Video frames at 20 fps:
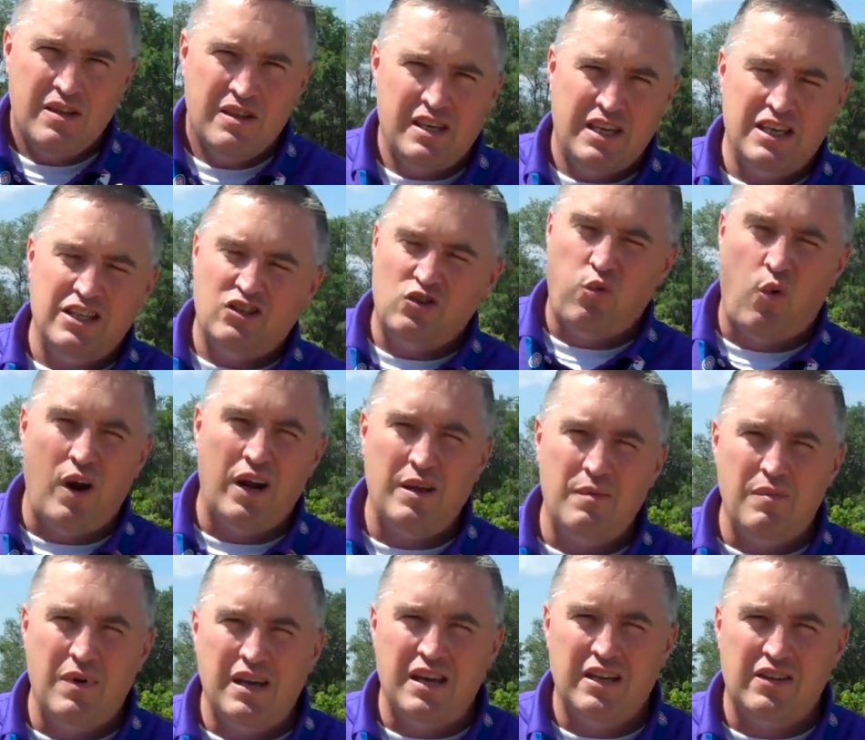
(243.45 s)
These
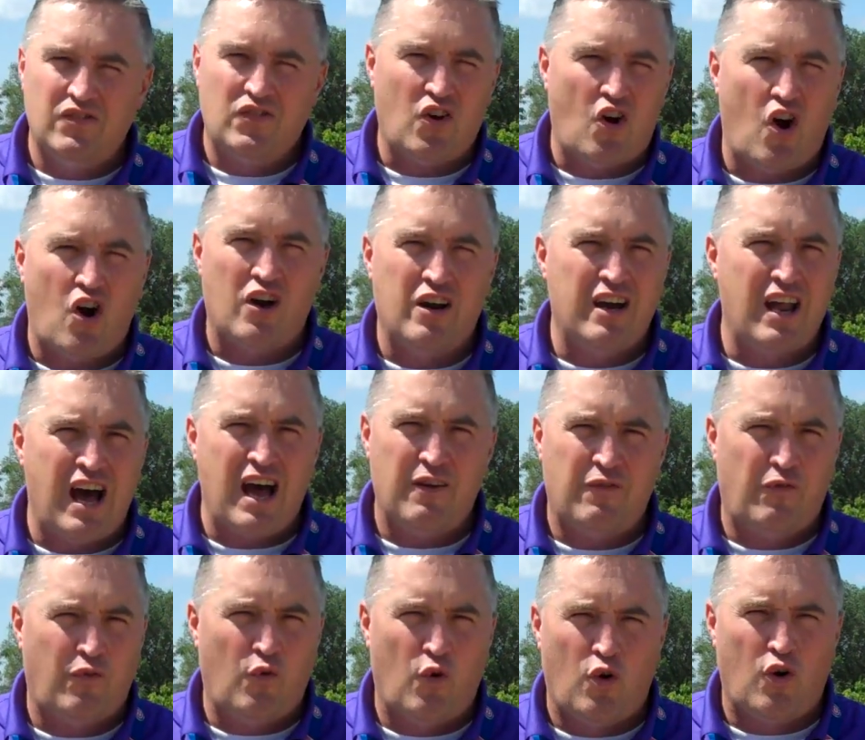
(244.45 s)
20 minutes are
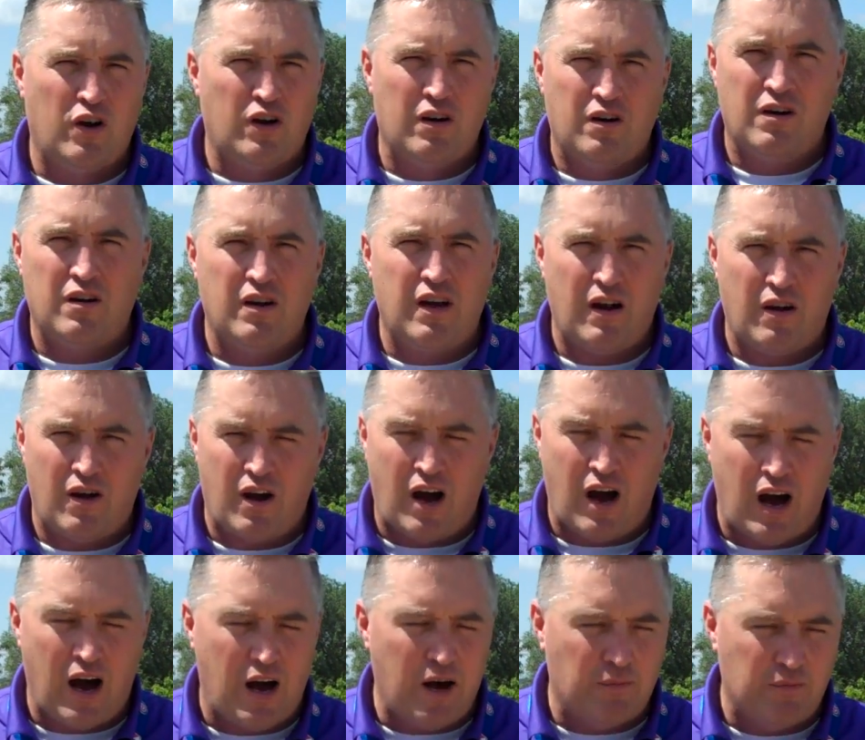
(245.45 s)
not for,
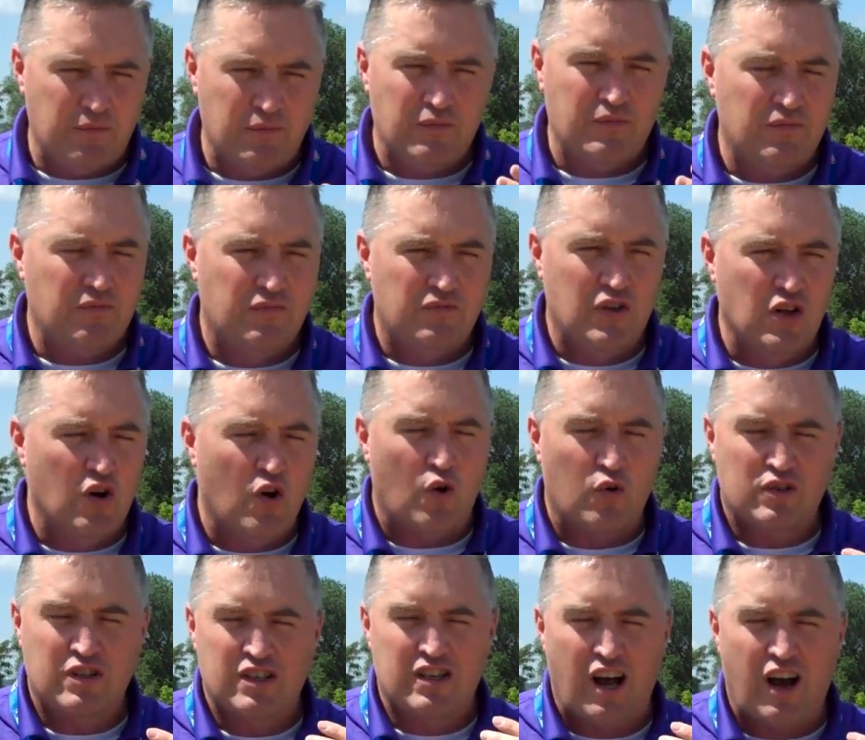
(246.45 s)
you
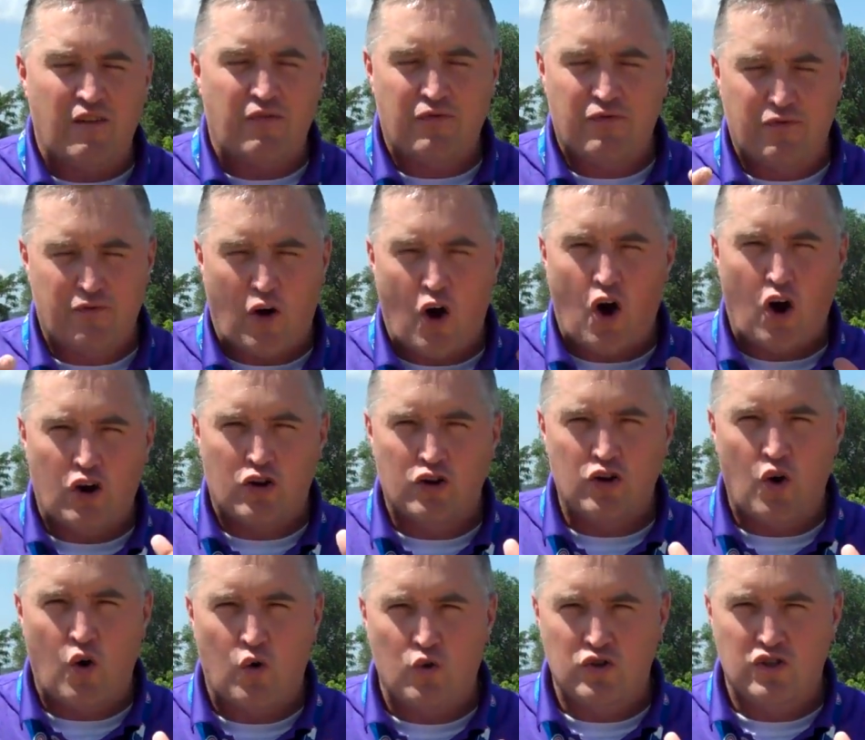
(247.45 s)
know, tough,
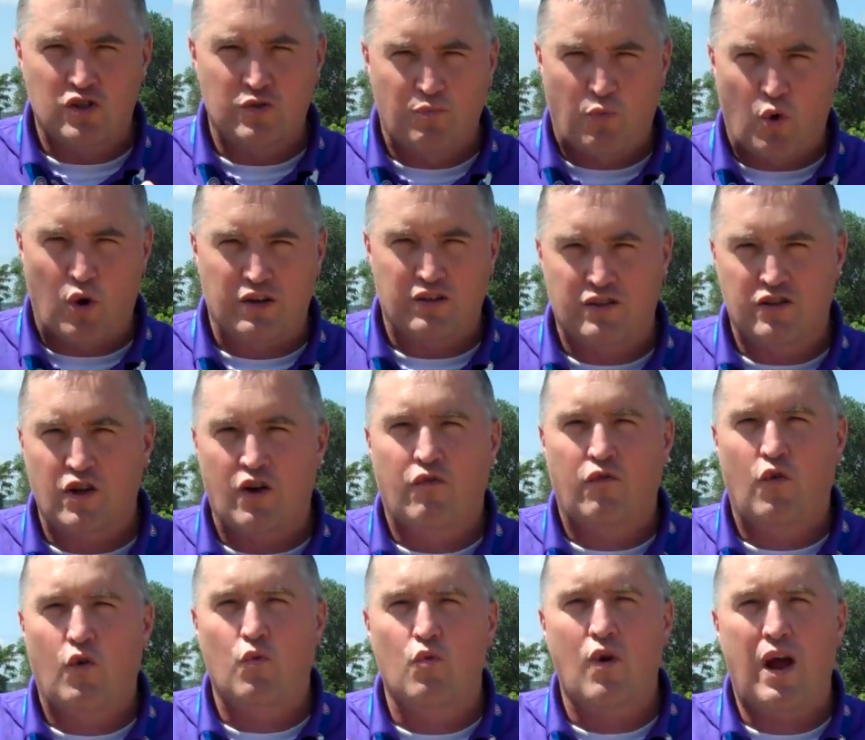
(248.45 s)
hard-nosed sports.
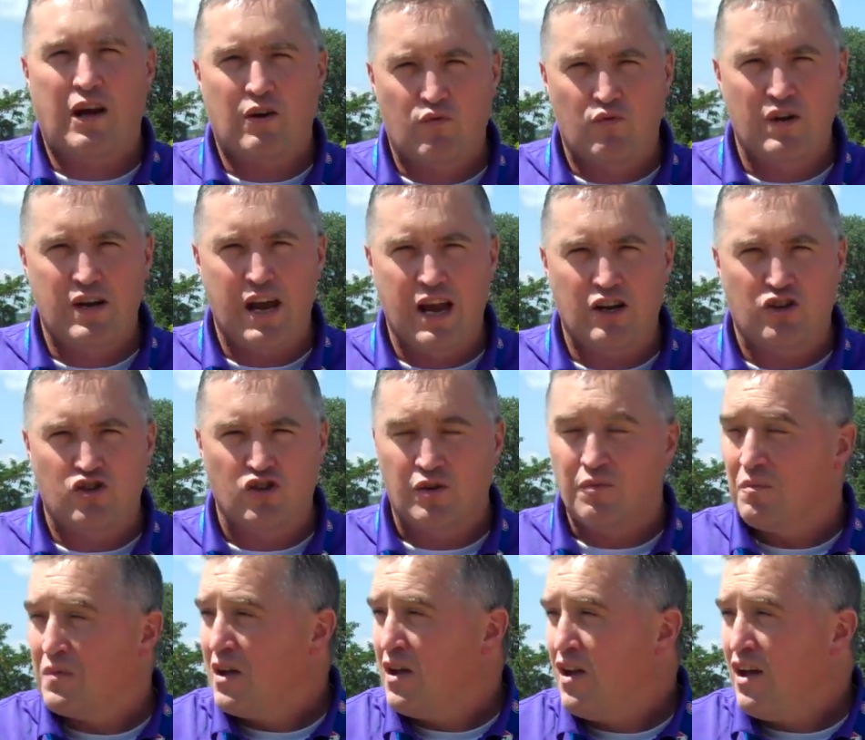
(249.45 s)
They're for
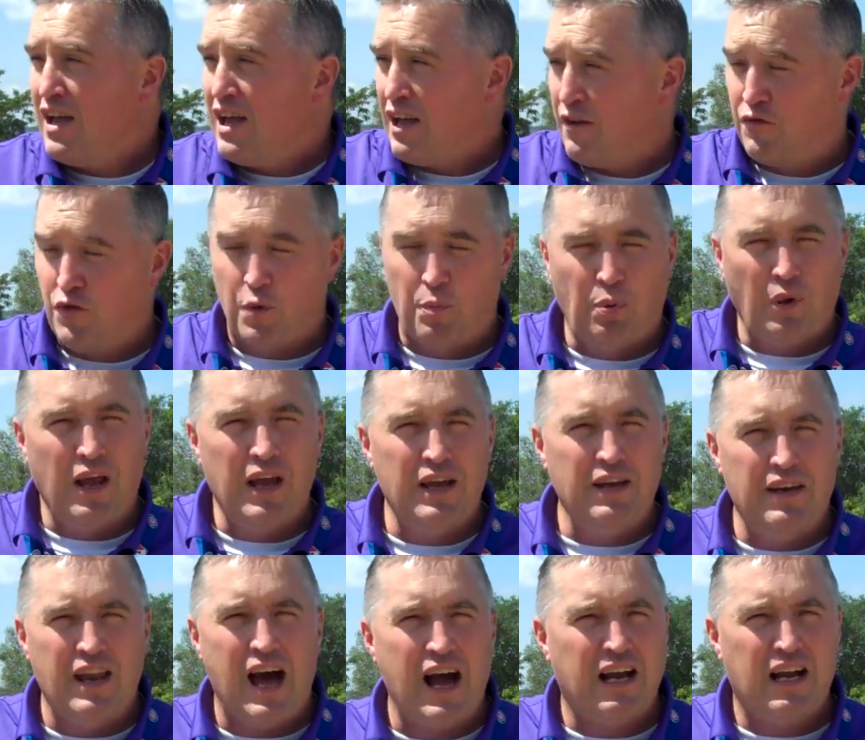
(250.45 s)
recreation. If you're
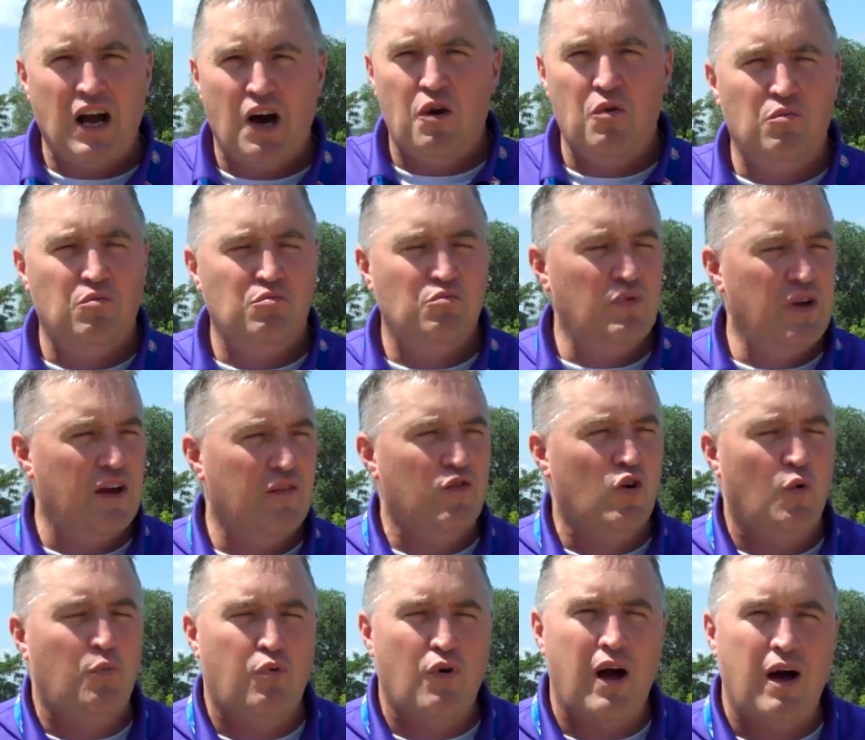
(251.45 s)
playing knockout, we
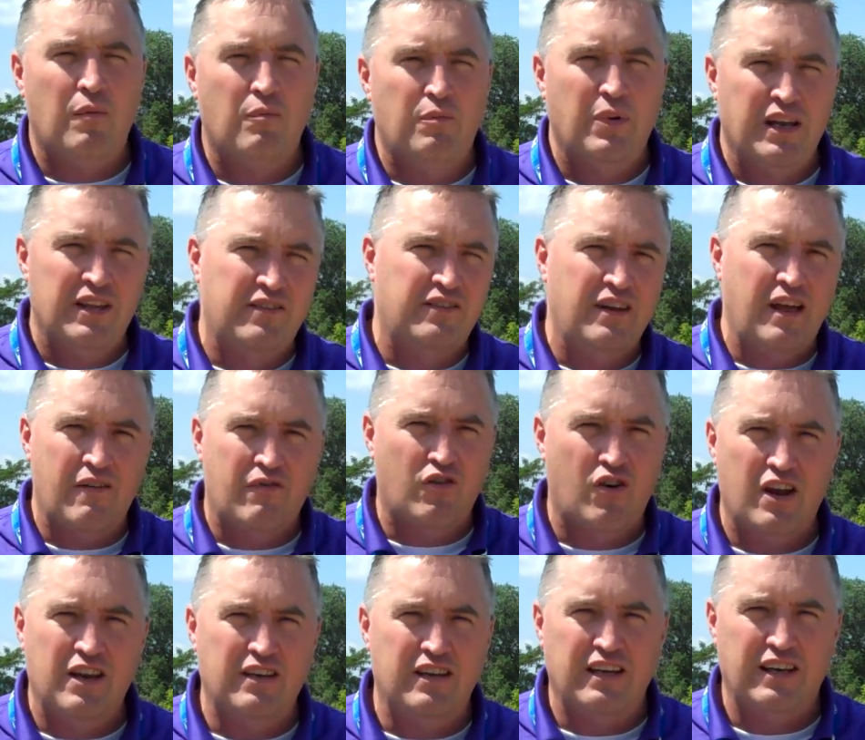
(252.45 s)
have no problem, but it's
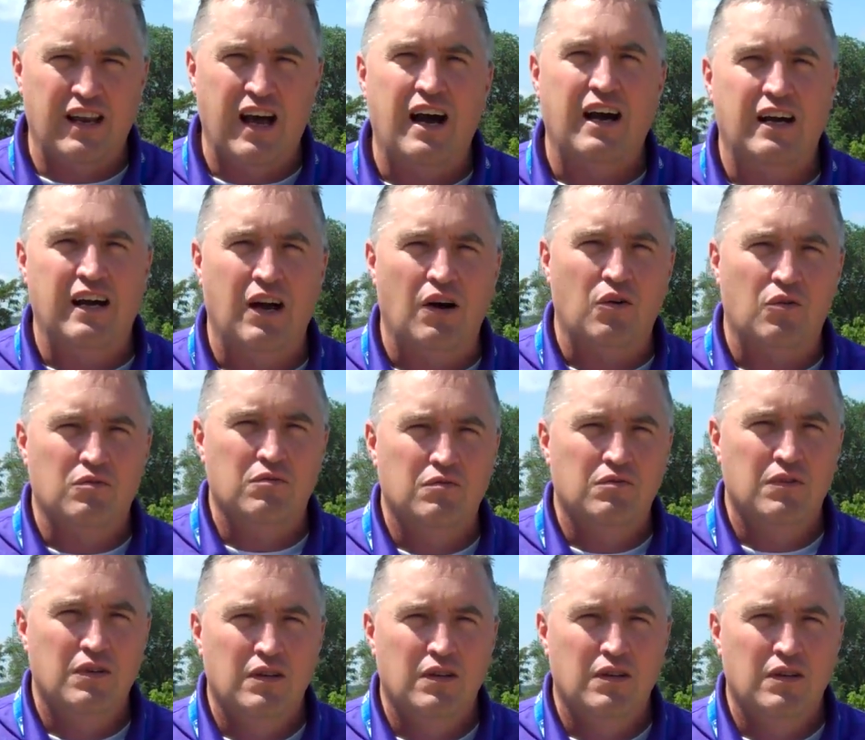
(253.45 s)
never-ending knockout.